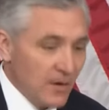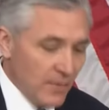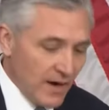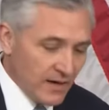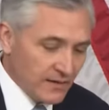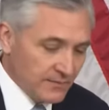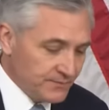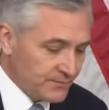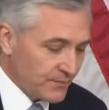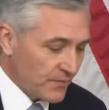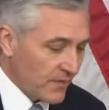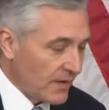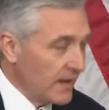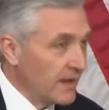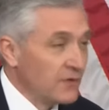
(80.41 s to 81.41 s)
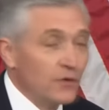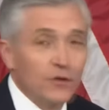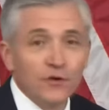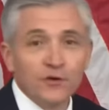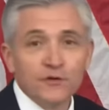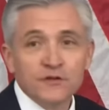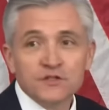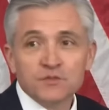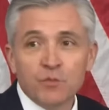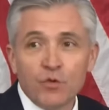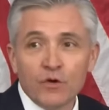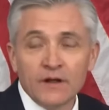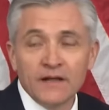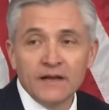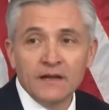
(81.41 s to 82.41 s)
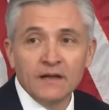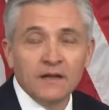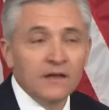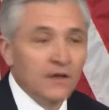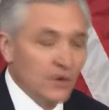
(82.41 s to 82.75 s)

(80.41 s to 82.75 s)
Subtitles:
Laubach. And earlier this morning,